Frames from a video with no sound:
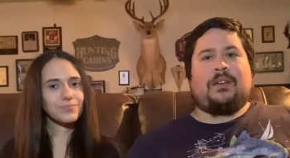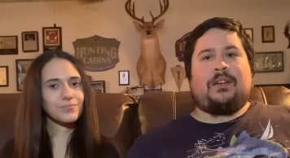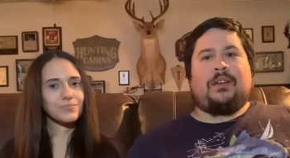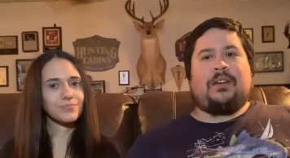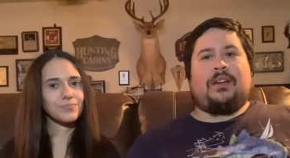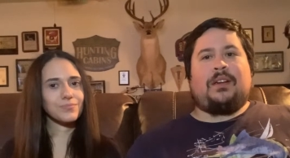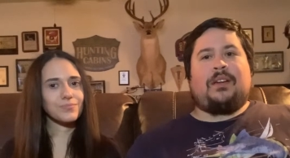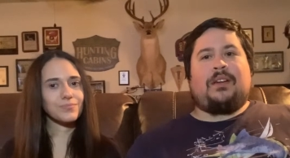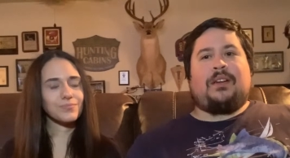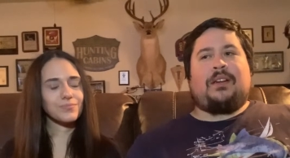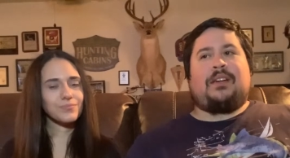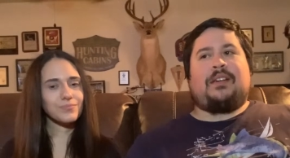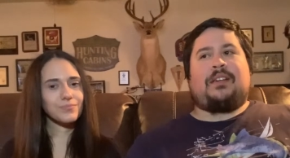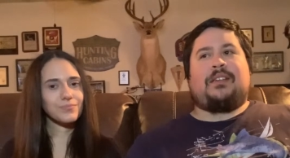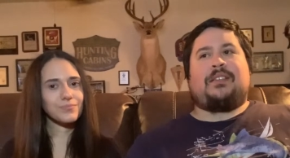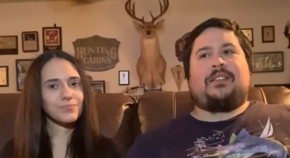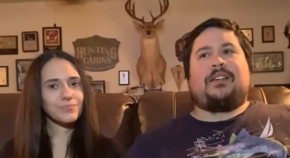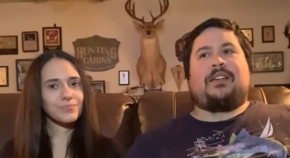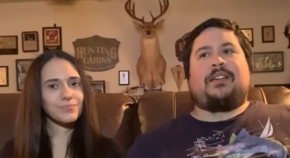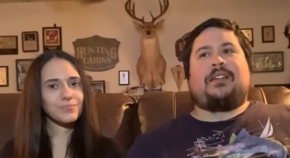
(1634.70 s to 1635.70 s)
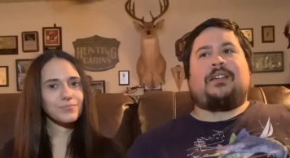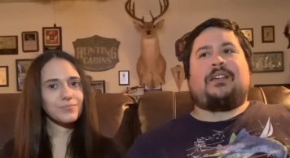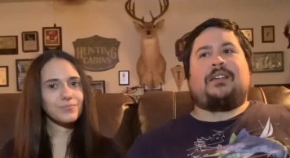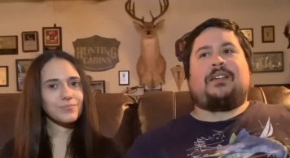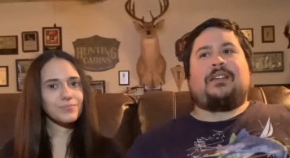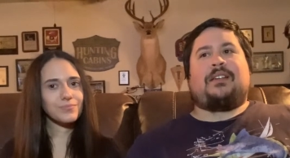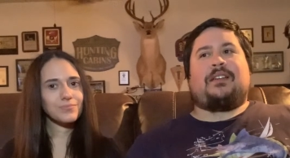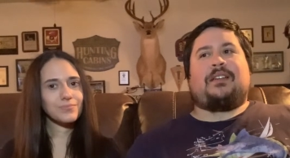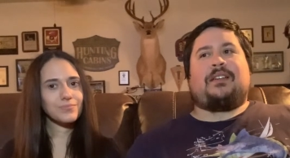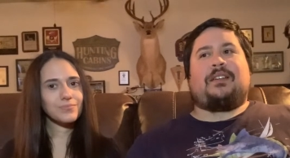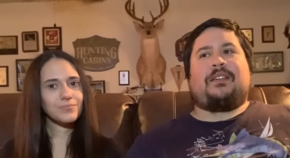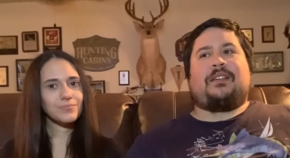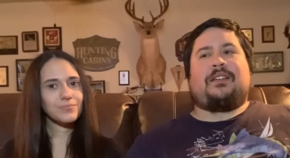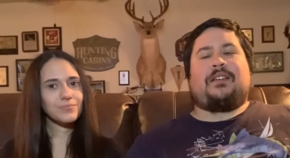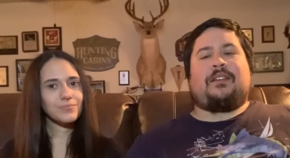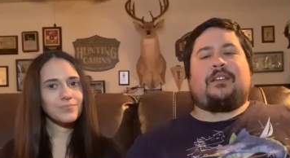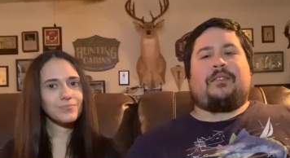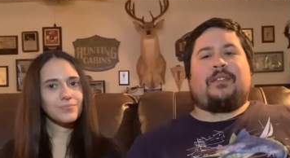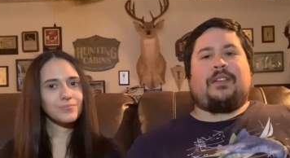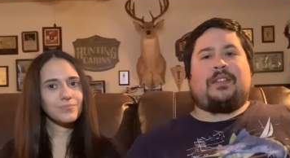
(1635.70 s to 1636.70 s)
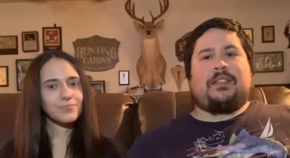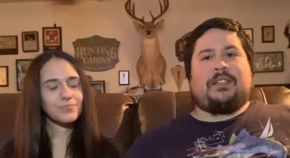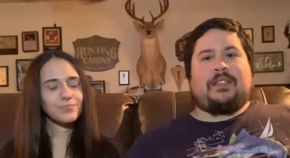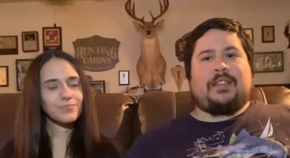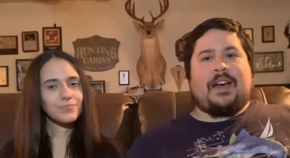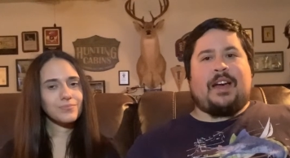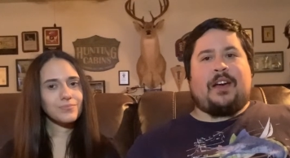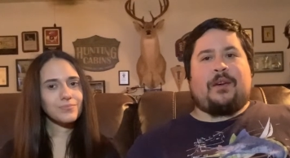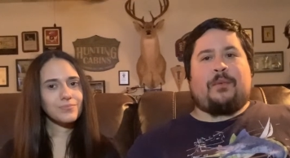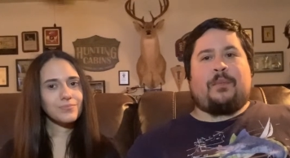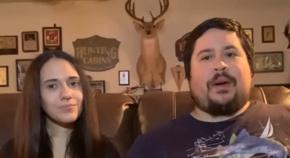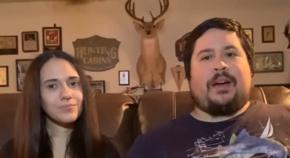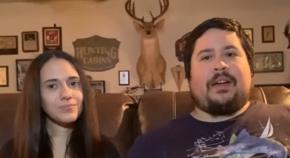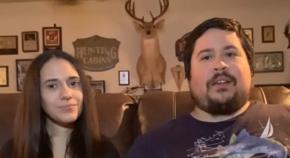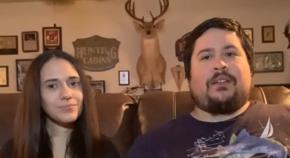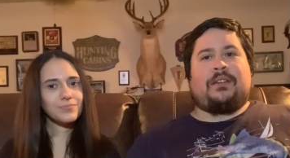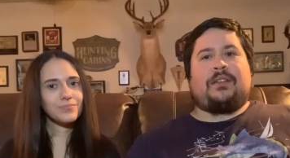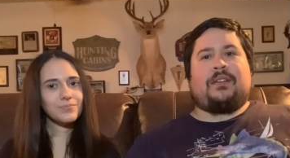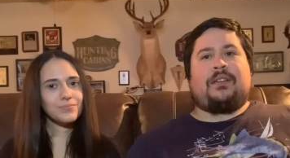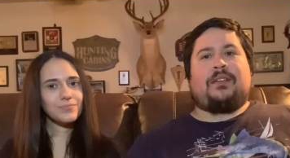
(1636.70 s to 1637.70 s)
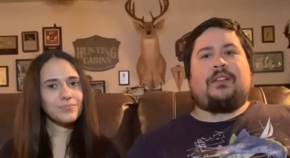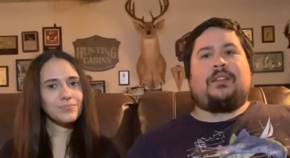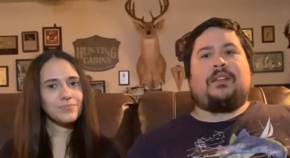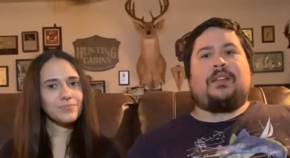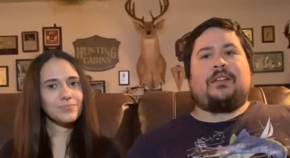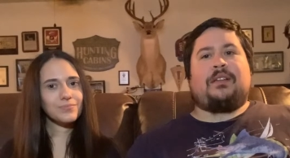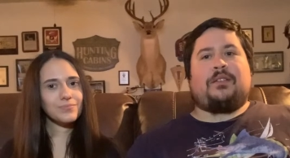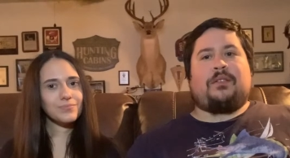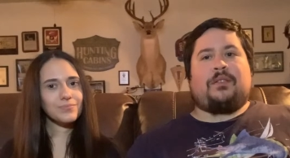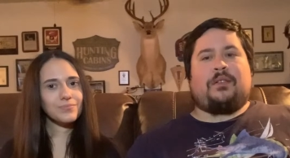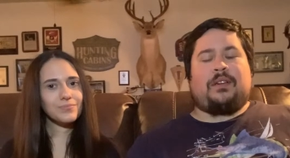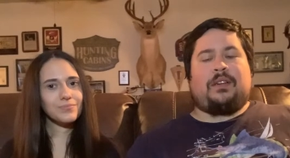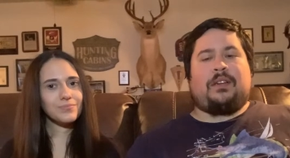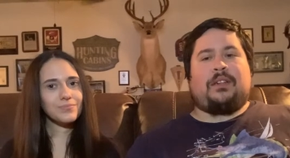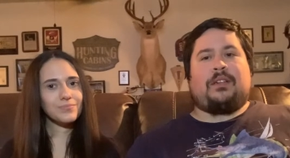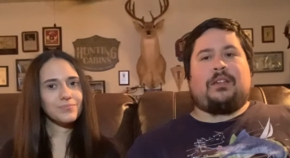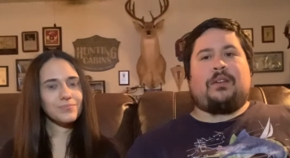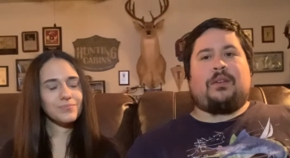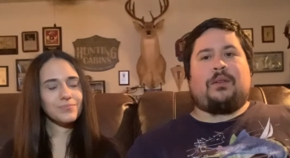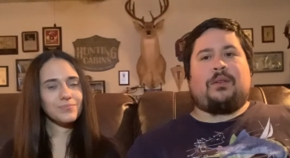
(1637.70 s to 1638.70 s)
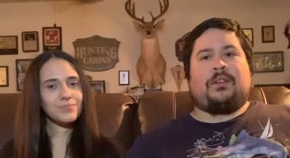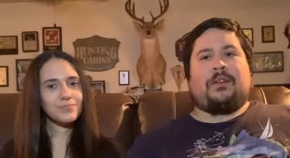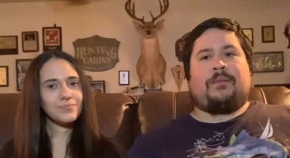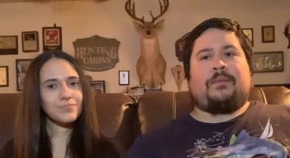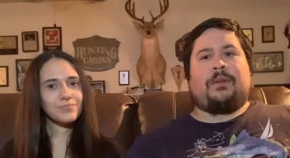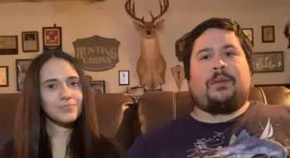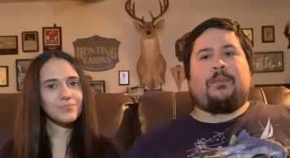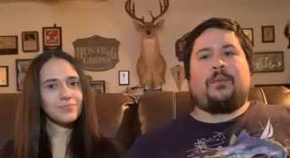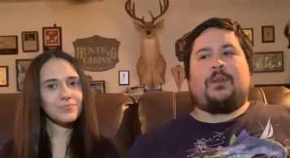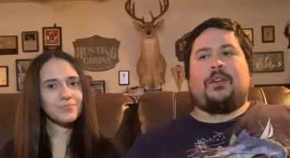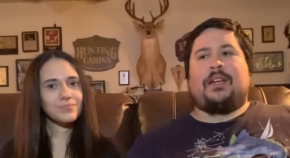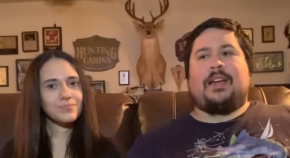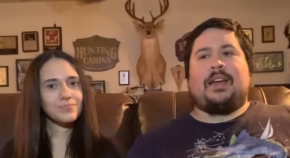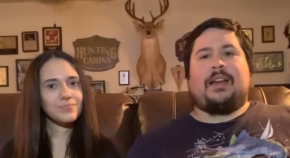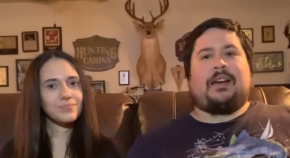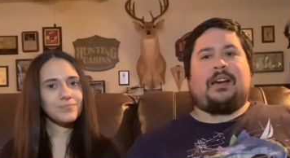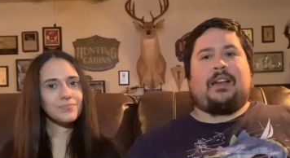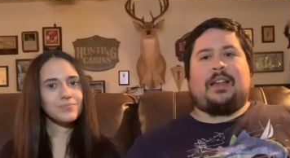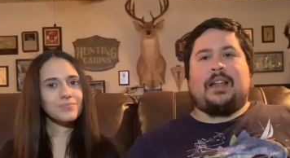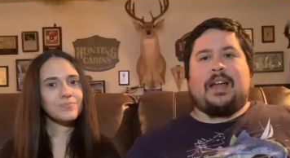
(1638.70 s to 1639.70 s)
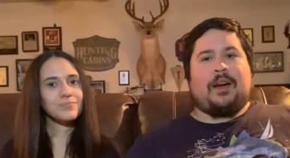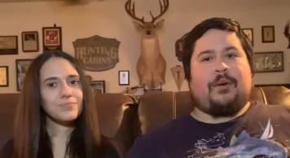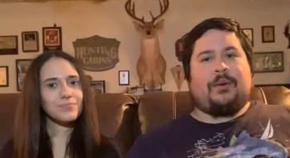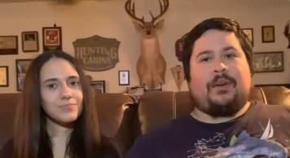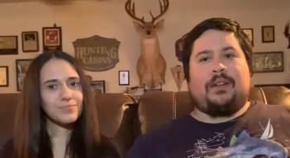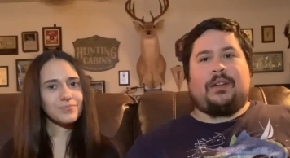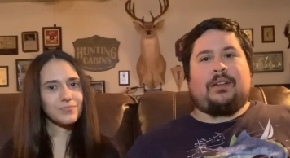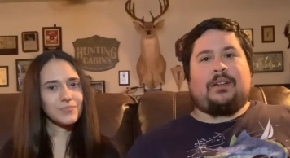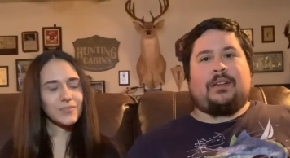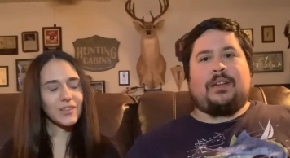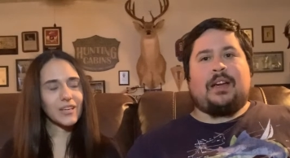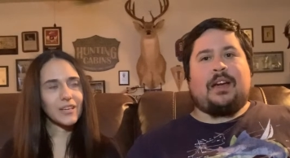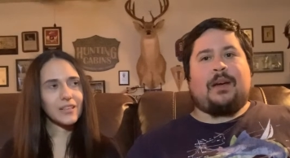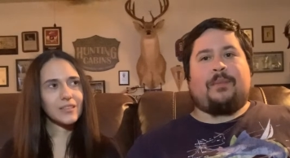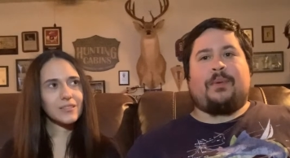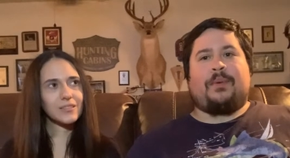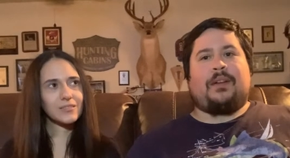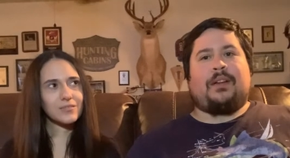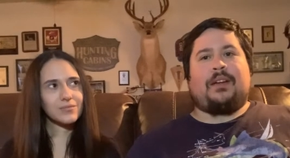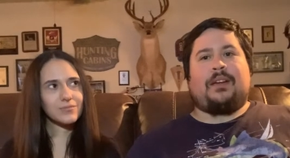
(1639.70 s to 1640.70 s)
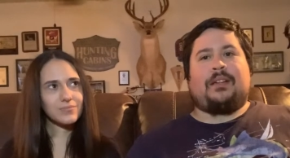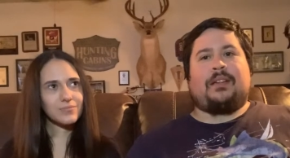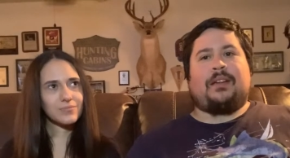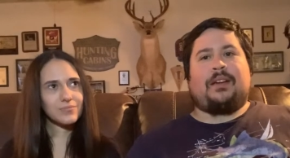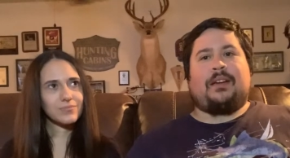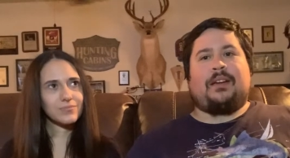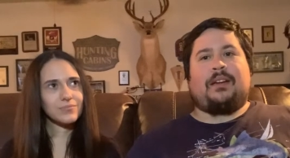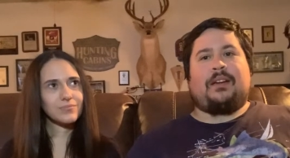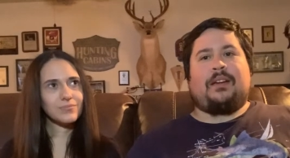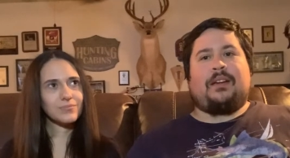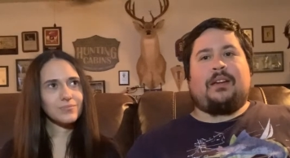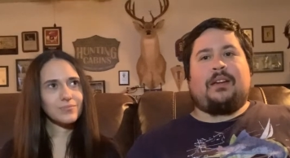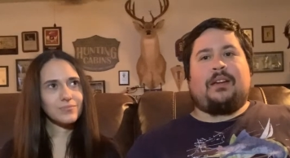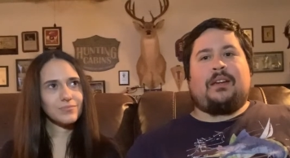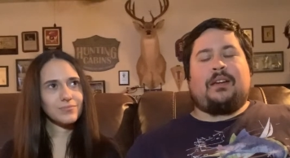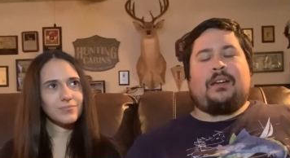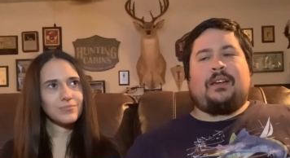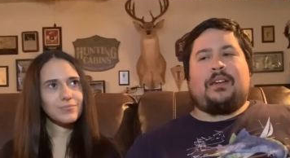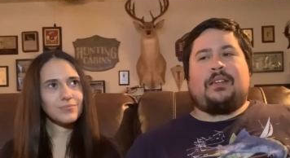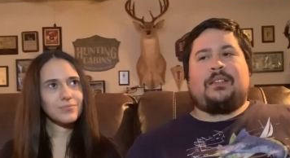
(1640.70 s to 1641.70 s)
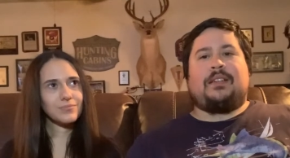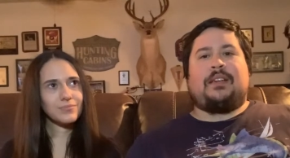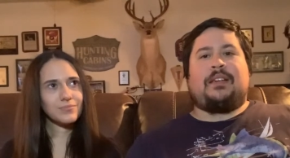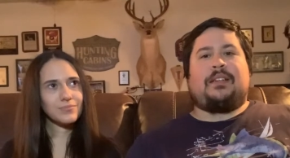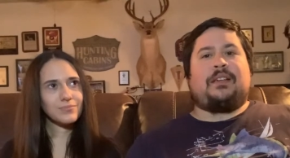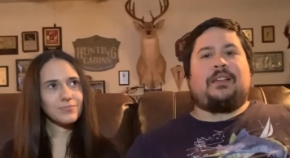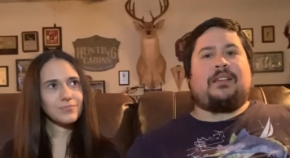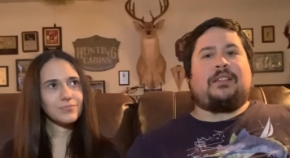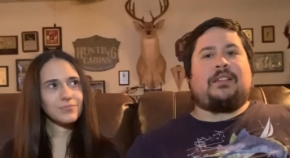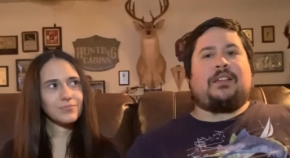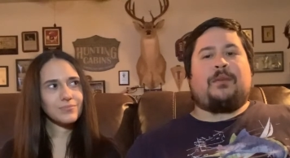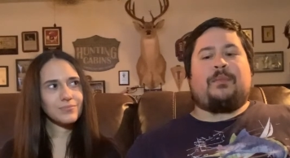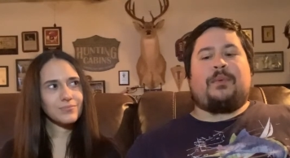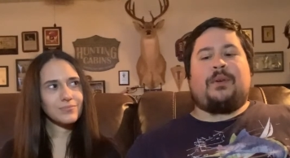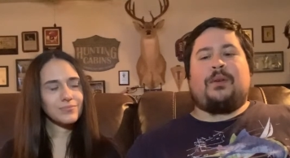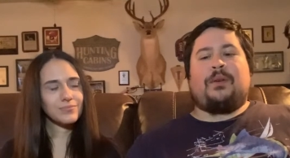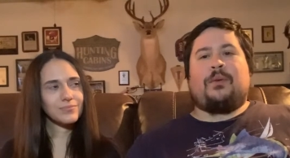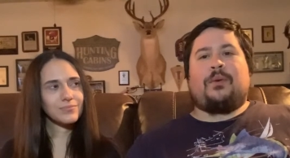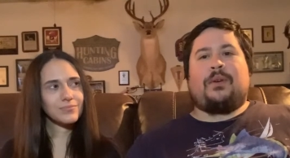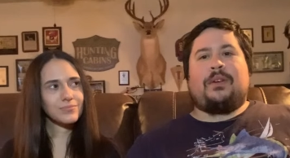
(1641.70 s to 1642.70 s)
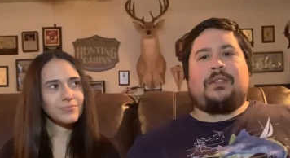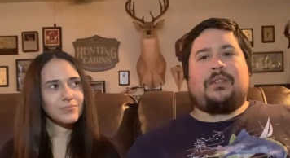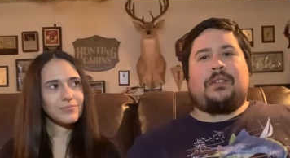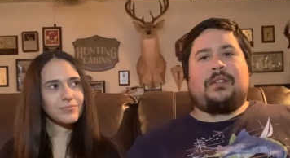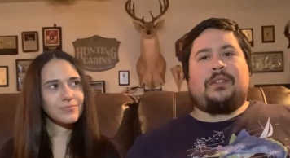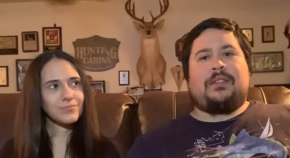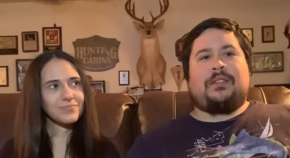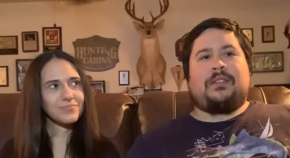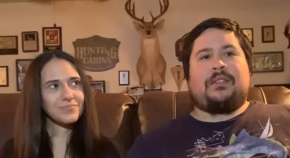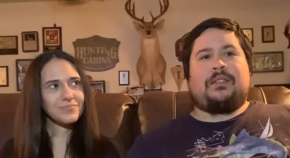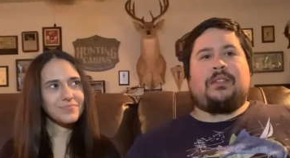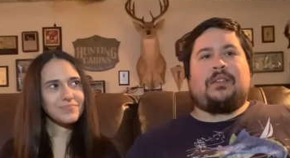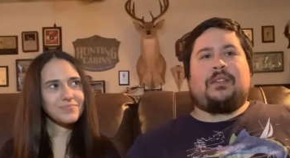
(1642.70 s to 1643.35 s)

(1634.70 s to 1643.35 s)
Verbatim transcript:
Speaker 1: Mm-hmm. He's like, if it's that bad, then you need to do something. You can't allow it to happen like that. He's like, there's going to be noises,